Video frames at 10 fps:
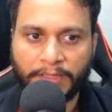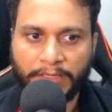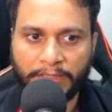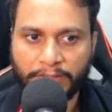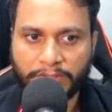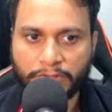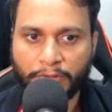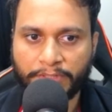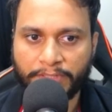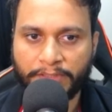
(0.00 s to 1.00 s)
in the
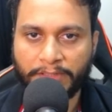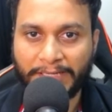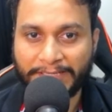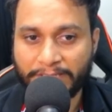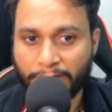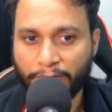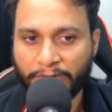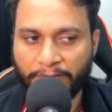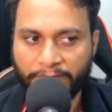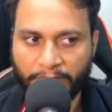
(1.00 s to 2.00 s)
sorted
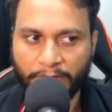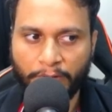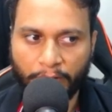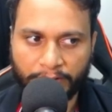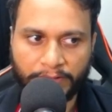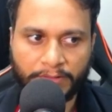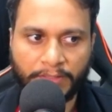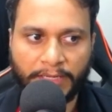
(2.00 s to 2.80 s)
lexicographical order,